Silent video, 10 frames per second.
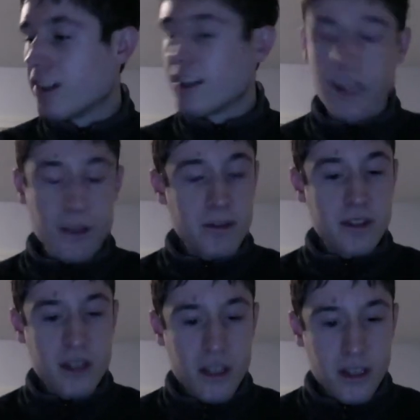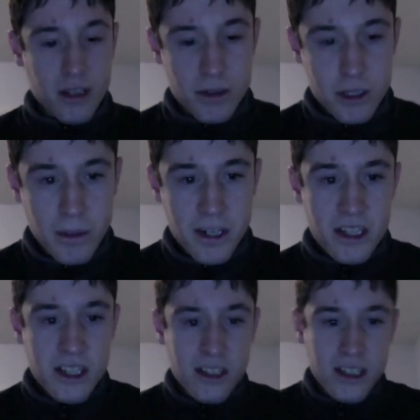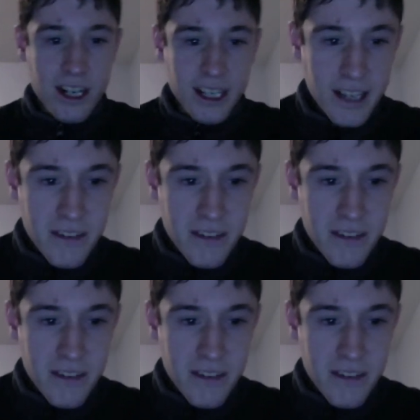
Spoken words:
it was surprisingly good. I gave it